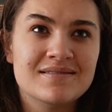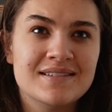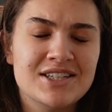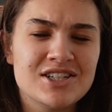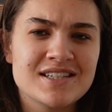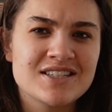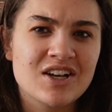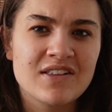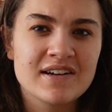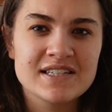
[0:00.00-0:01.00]
it just
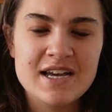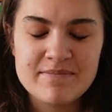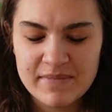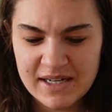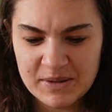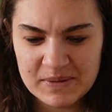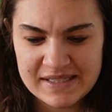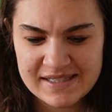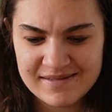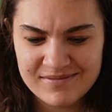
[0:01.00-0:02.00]
took a long time and it
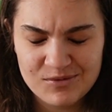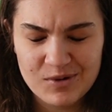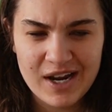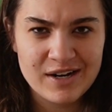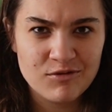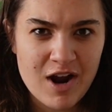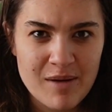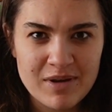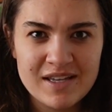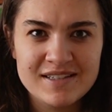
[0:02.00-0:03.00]
was kind of
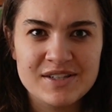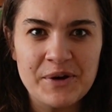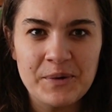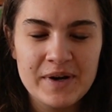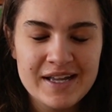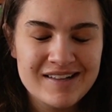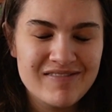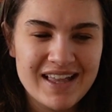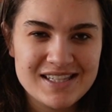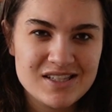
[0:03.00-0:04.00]
crappy. So
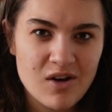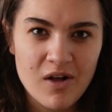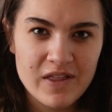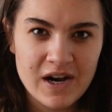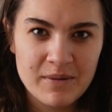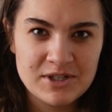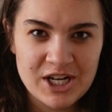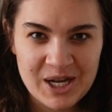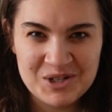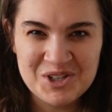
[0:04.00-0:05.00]
that's all that I would
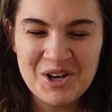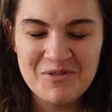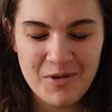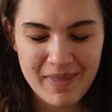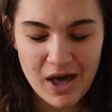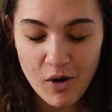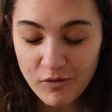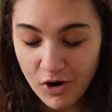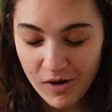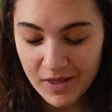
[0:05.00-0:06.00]
change from that.
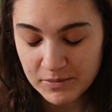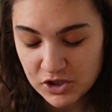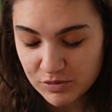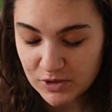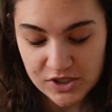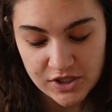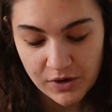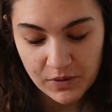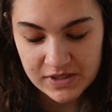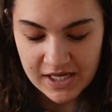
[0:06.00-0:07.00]
Overall, I'm super
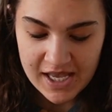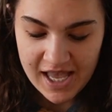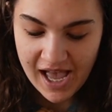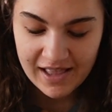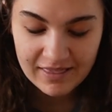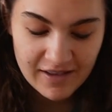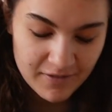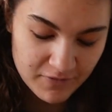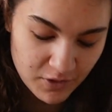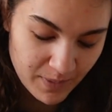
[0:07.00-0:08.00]
stoked. I
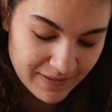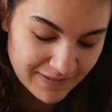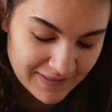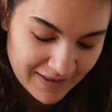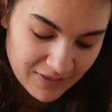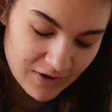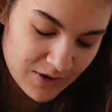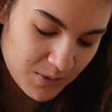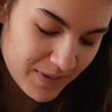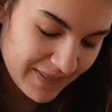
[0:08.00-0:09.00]
love the way that they
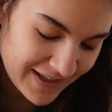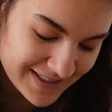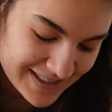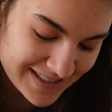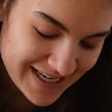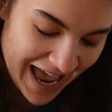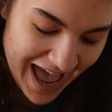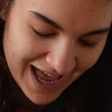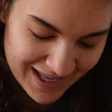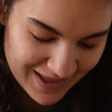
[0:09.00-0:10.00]
look when they
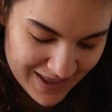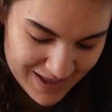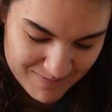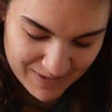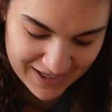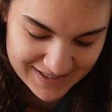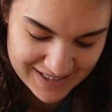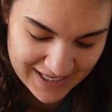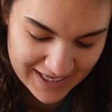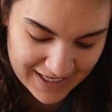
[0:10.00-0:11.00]
stack, because
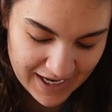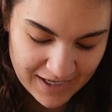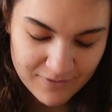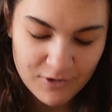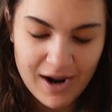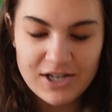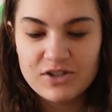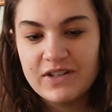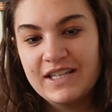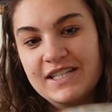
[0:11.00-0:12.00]
they get kind of
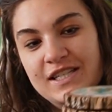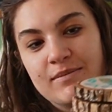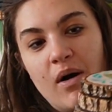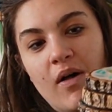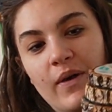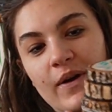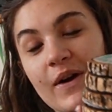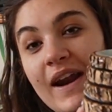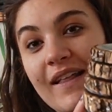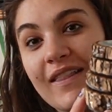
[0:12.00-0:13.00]
gradually smaller,
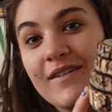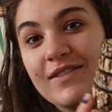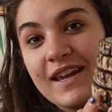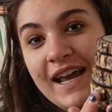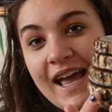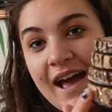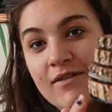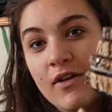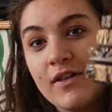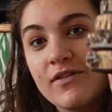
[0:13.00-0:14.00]
and I love that I
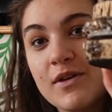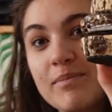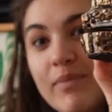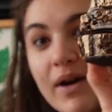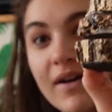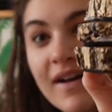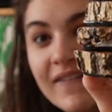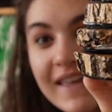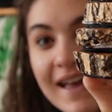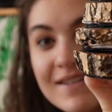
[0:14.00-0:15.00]
have all of the bark
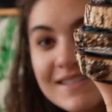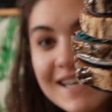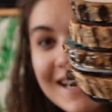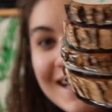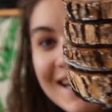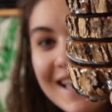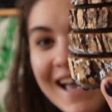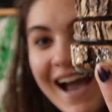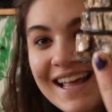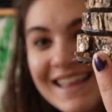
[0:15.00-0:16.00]
on the outside.
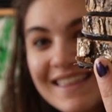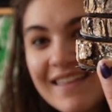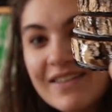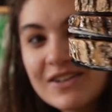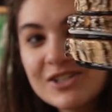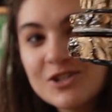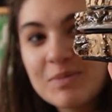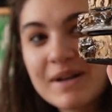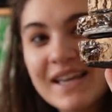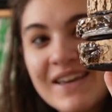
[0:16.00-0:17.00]
I think they look
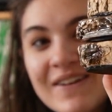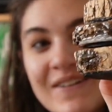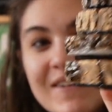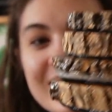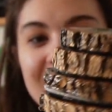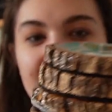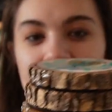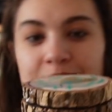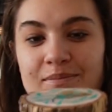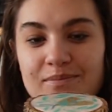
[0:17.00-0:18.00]
super cute.
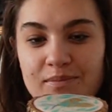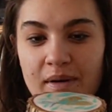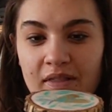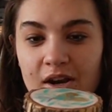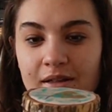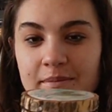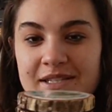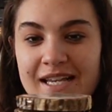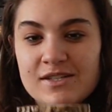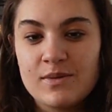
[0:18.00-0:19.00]
I'm a little
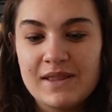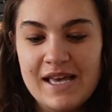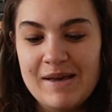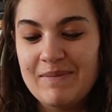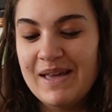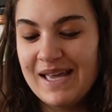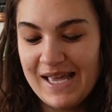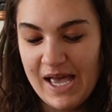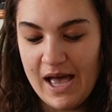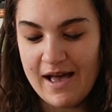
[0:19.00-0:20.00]
obsessed with them.
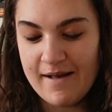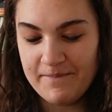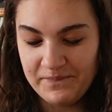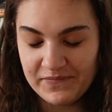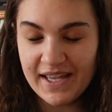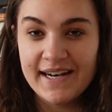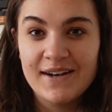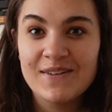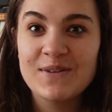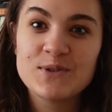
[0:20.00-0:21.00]
And I
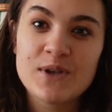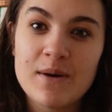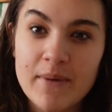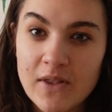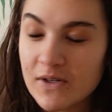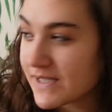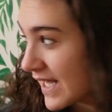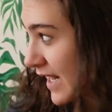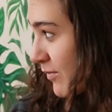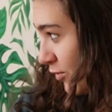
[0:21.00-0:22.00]
know you saw my little
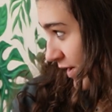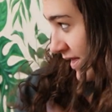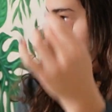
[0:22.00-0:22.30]
setup with